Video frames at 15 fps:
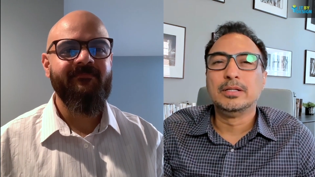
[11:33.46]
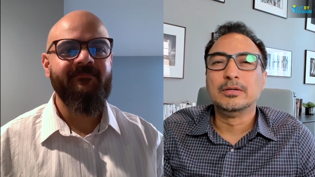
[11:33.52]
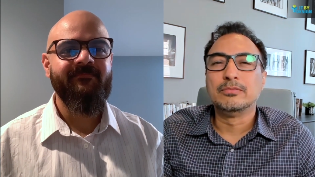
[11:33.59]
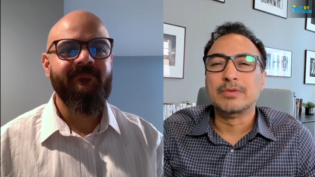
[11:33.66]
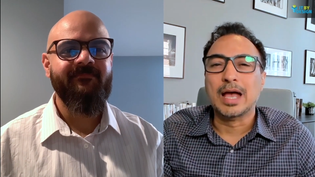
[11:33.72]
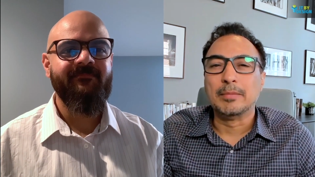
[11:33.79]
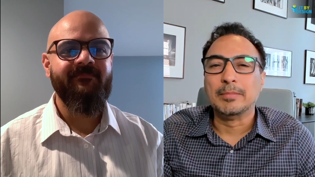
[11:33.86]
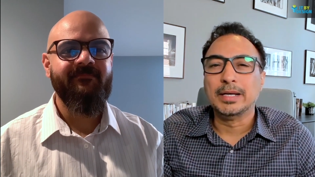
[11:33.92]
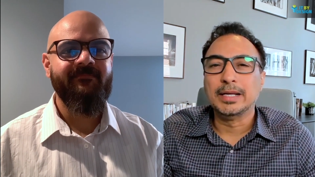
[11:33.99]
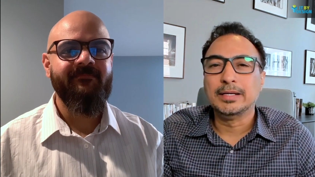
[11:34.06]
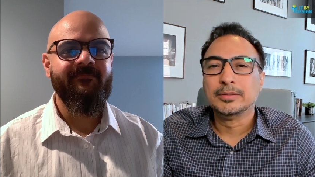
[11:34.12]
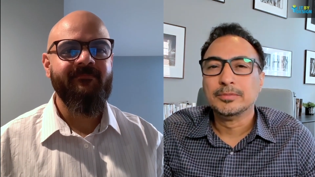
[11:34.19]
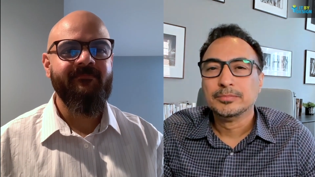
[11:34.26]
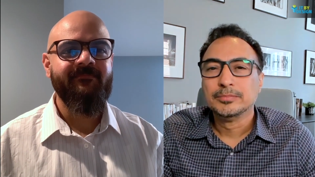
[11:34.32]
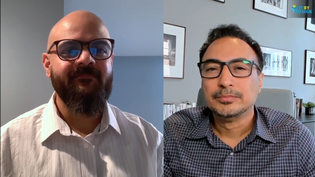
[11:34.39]
Speaker 1: with the
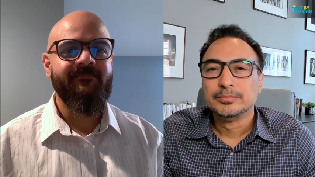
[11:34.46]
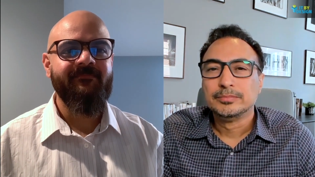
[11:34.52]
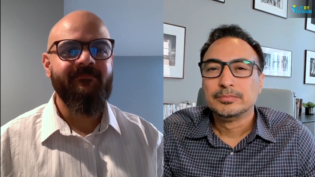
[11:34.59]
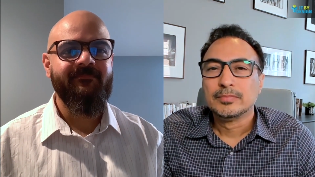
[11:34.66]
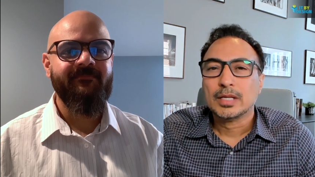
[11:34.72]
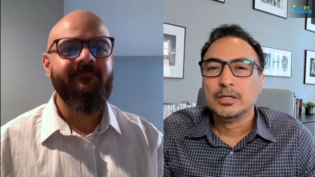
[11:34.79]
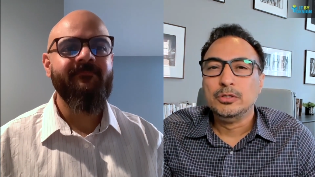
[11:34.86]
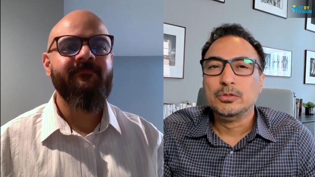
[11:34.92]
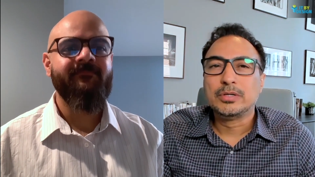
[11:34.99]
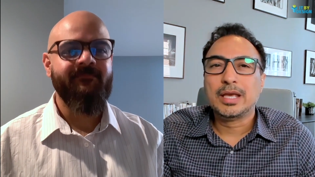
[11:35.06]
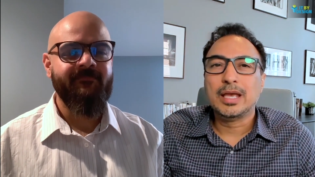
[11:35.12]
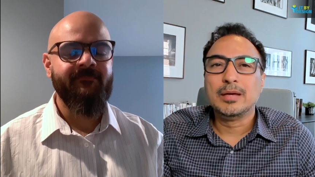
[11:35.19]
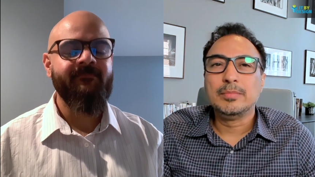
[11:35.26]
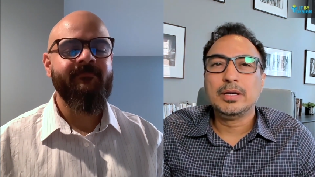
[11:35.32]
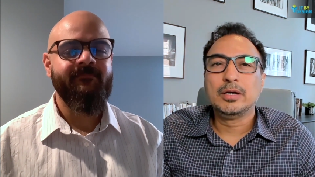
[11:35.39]
family. You
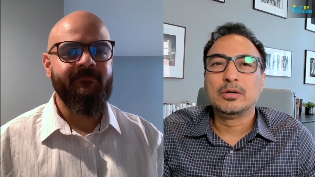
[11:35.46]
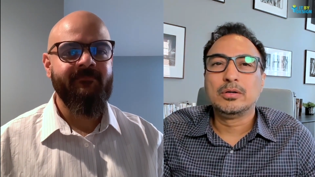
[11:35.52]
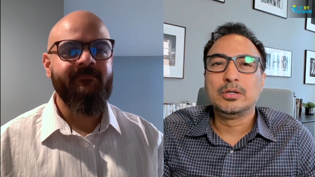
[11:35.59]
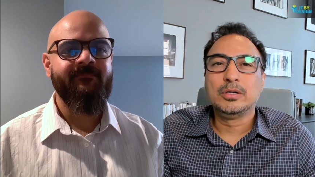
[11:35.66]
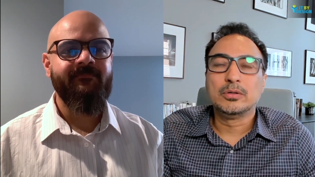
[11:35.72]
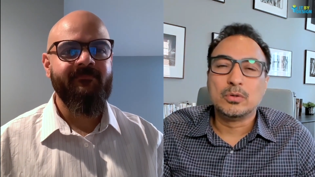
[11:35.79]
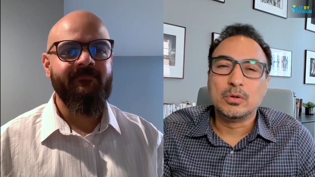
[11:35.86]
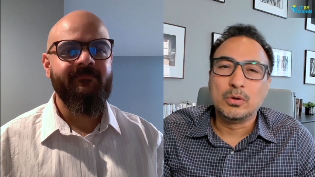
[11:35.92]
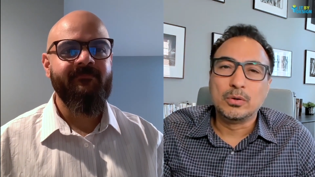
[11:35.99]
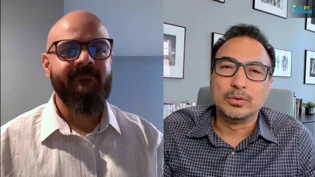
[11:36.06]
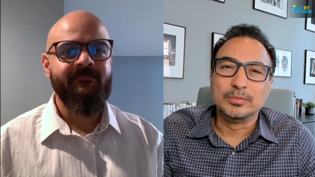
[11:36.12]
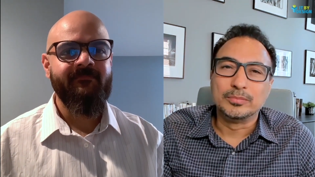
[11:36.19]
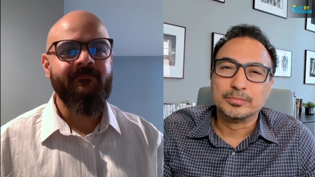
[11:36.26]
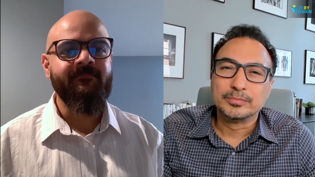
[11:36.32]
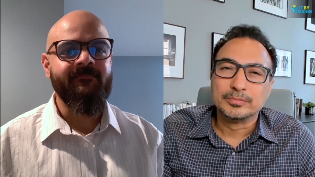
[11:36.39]
came here on your
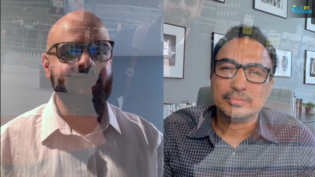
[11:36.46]
own